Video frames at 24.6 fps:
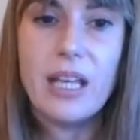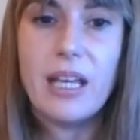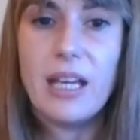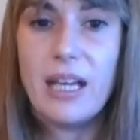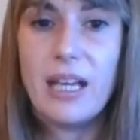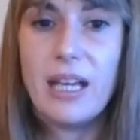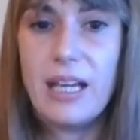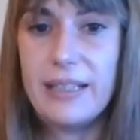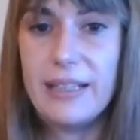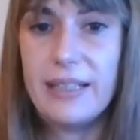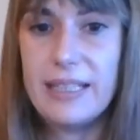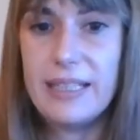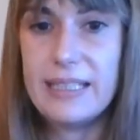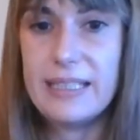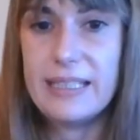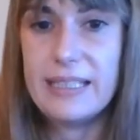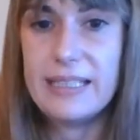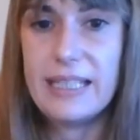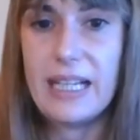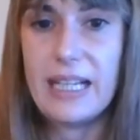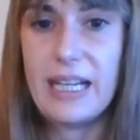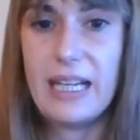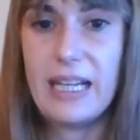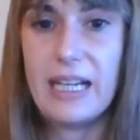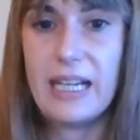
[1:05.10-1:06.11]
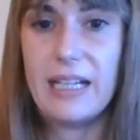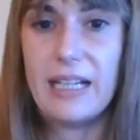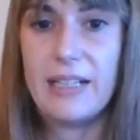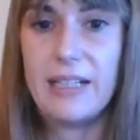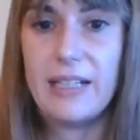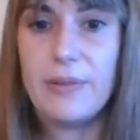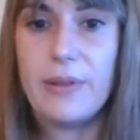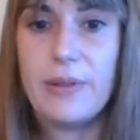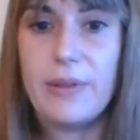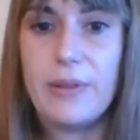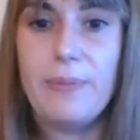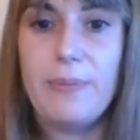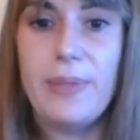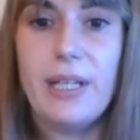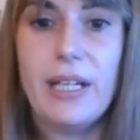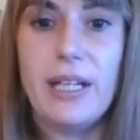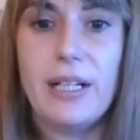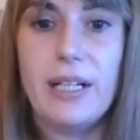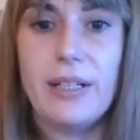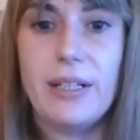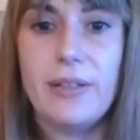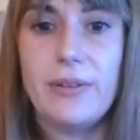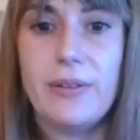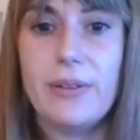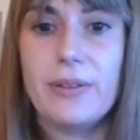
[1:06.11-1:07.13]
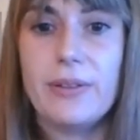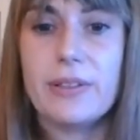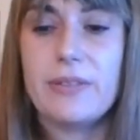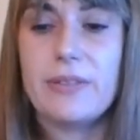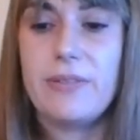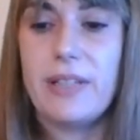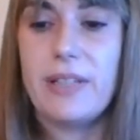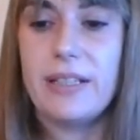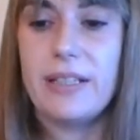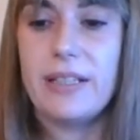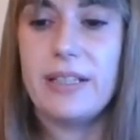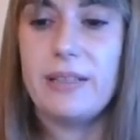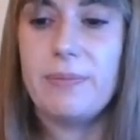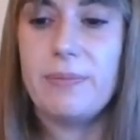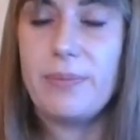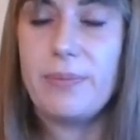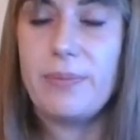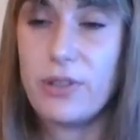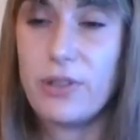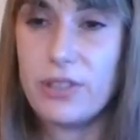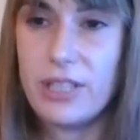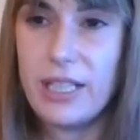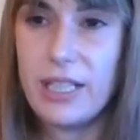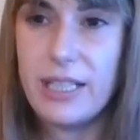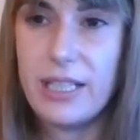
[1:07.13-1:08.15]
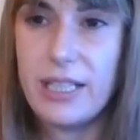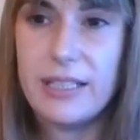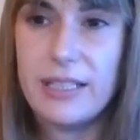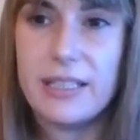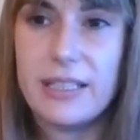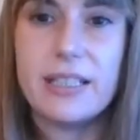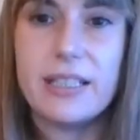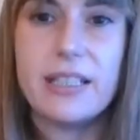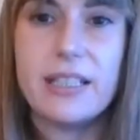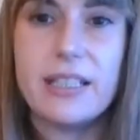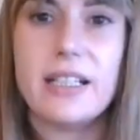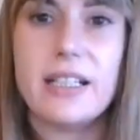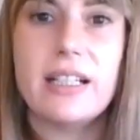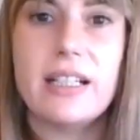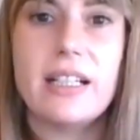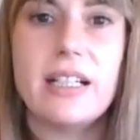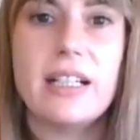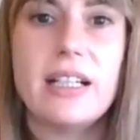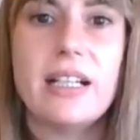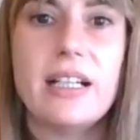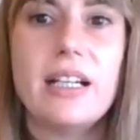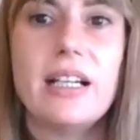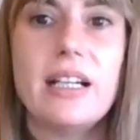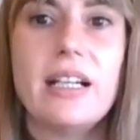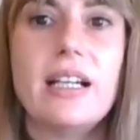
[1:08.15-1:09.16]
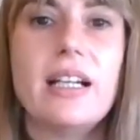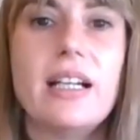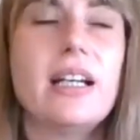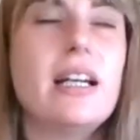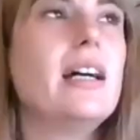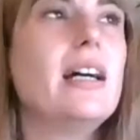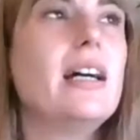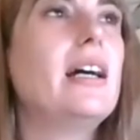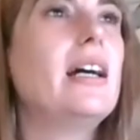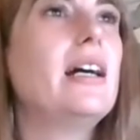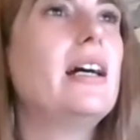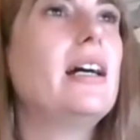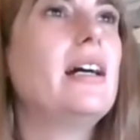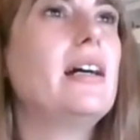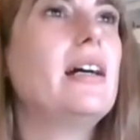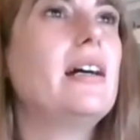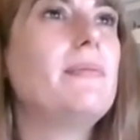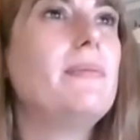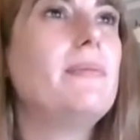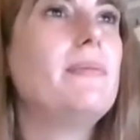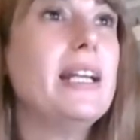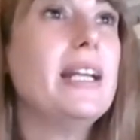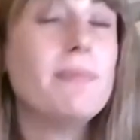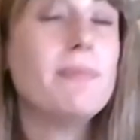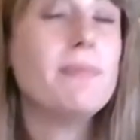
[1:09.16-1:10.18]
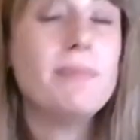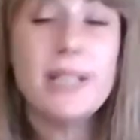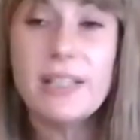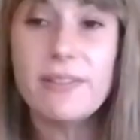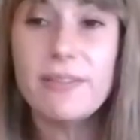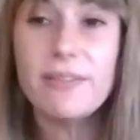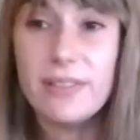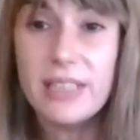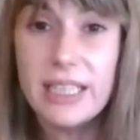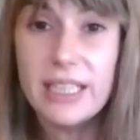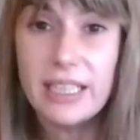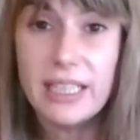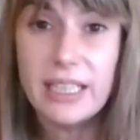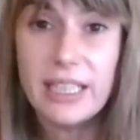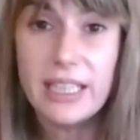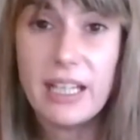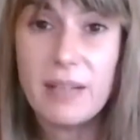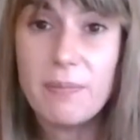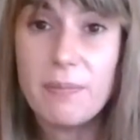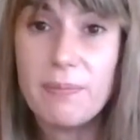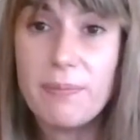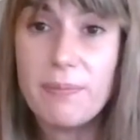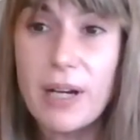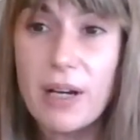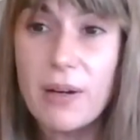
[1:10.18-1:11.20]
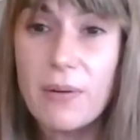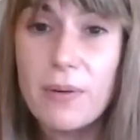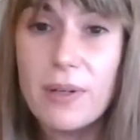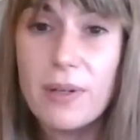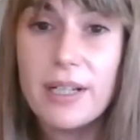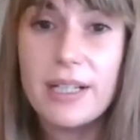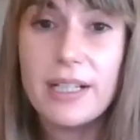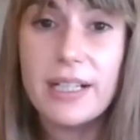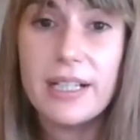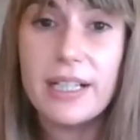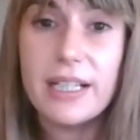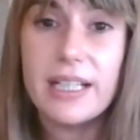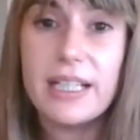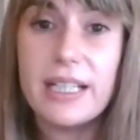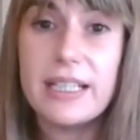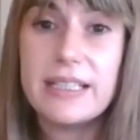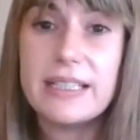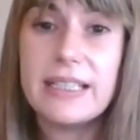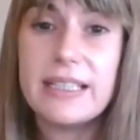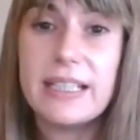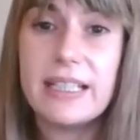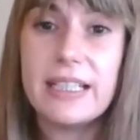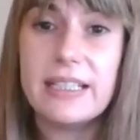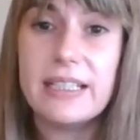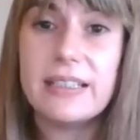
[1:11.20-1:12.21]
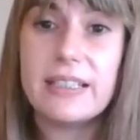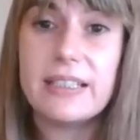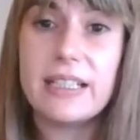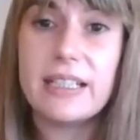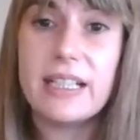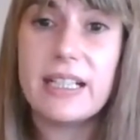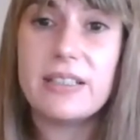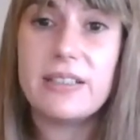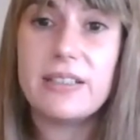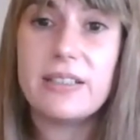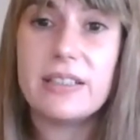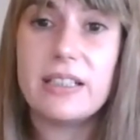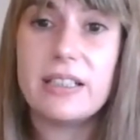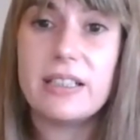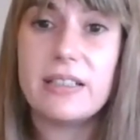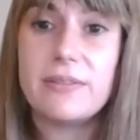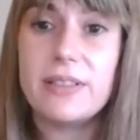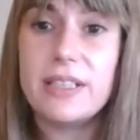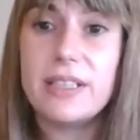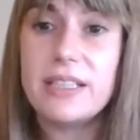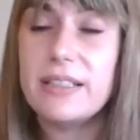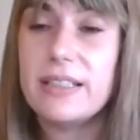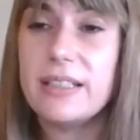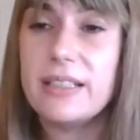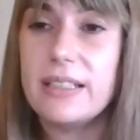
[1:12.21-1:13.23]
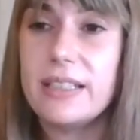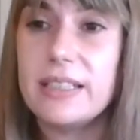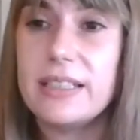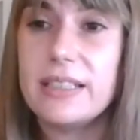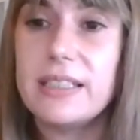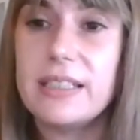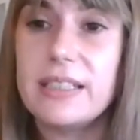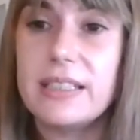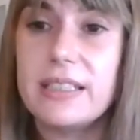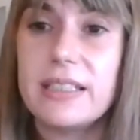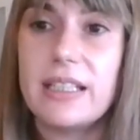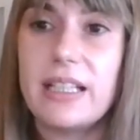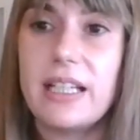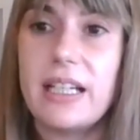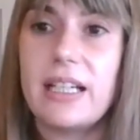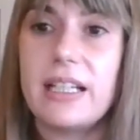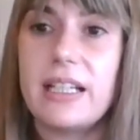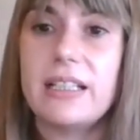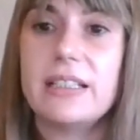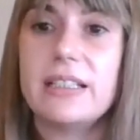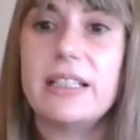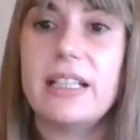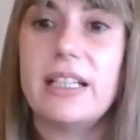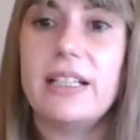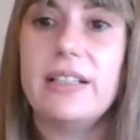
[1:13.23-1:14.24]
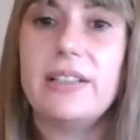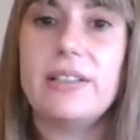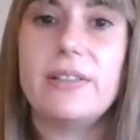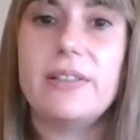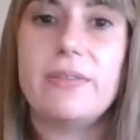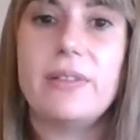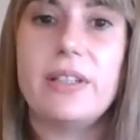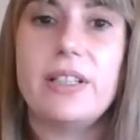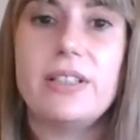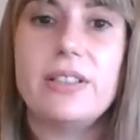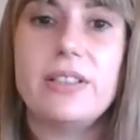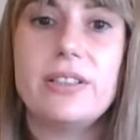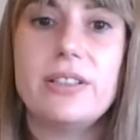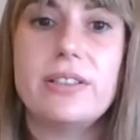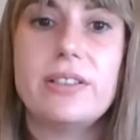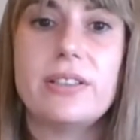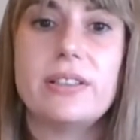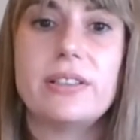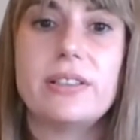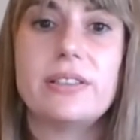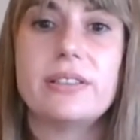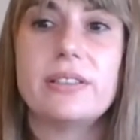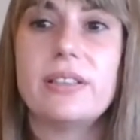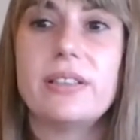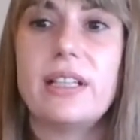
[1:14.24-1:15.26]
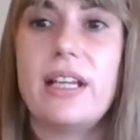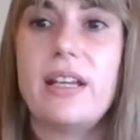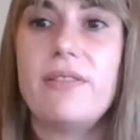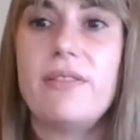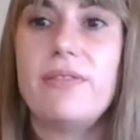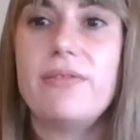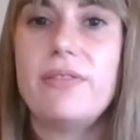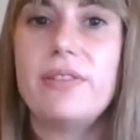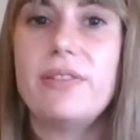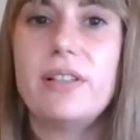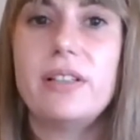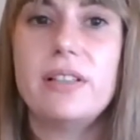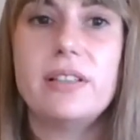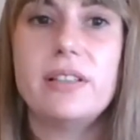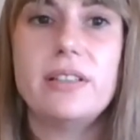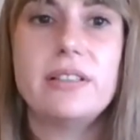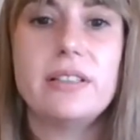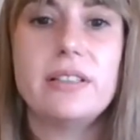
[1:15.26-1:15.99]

And this is an European Union's funded project. Very briefly, Empower is an international research and innovation effort.